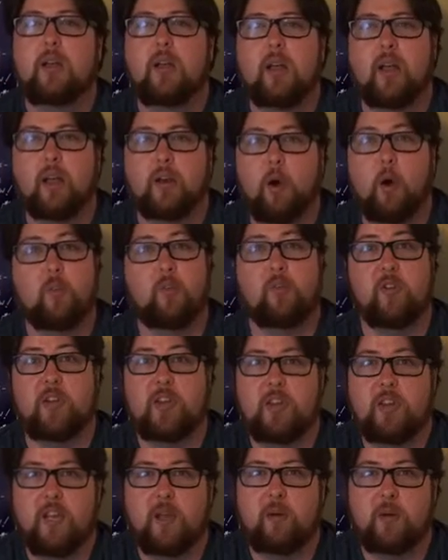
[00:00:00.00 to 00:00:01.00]
and hopefully
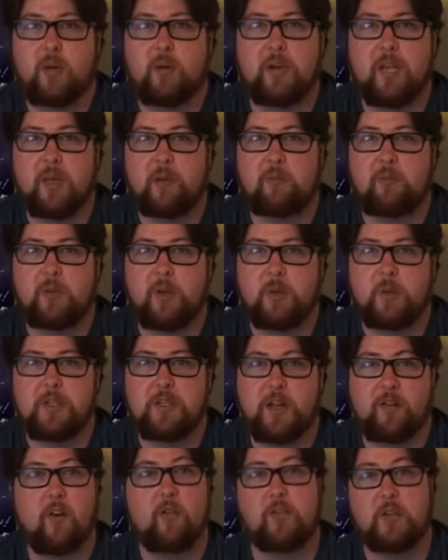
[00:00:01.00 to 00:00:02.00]
he'll keep doing
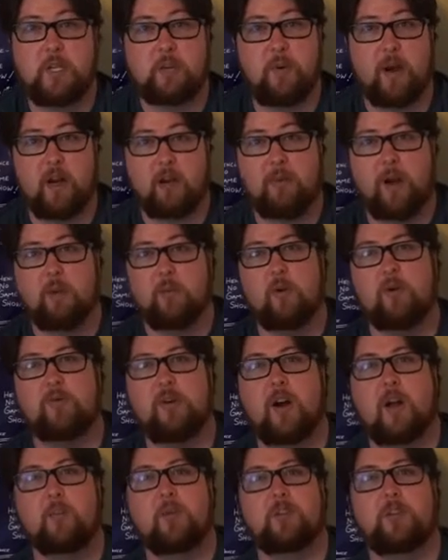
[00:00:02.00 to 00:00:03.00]
stuff. Hopefully Spider-Man won't
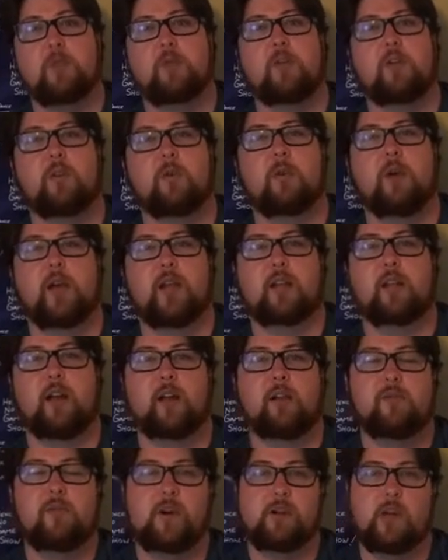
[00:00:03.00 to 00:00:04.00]
fuck up his career the way it
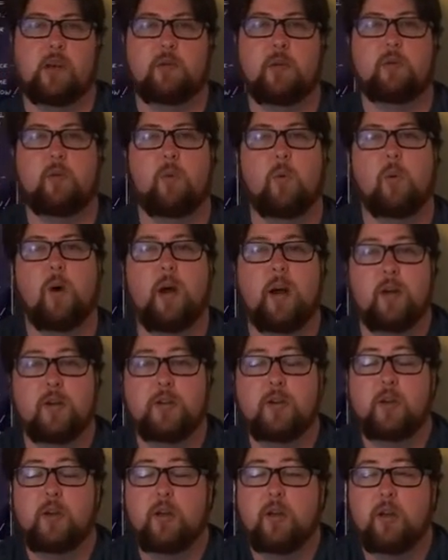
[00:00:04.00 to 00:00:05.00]
kind of fucked up Tobey
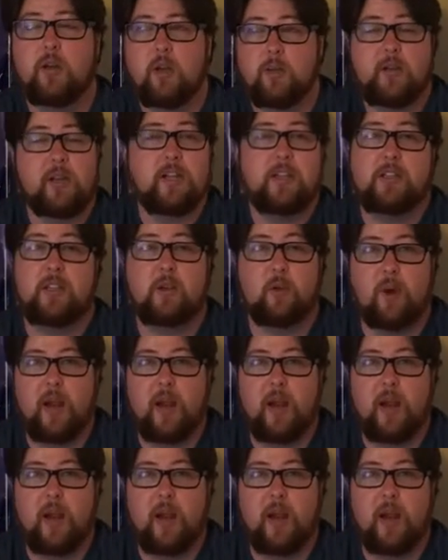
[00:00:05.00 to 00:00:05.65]
Maguire's. I mean, he's still